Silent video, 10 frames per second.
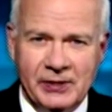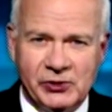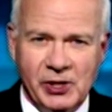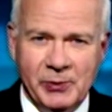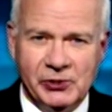the
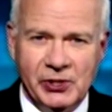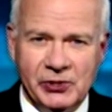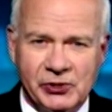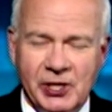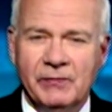
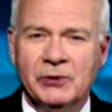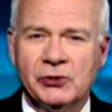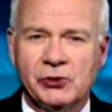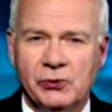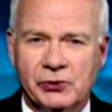CBC's Stephen
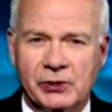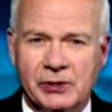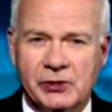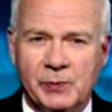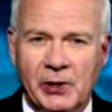D'Souza
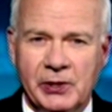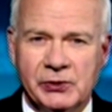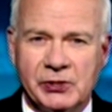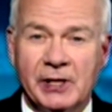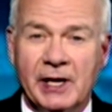
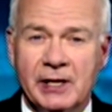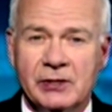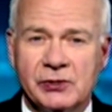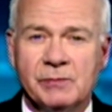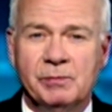explains
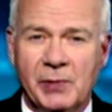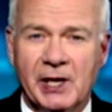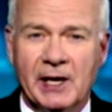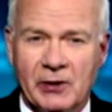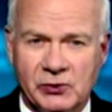today's
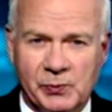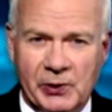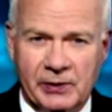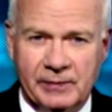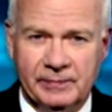big announcement.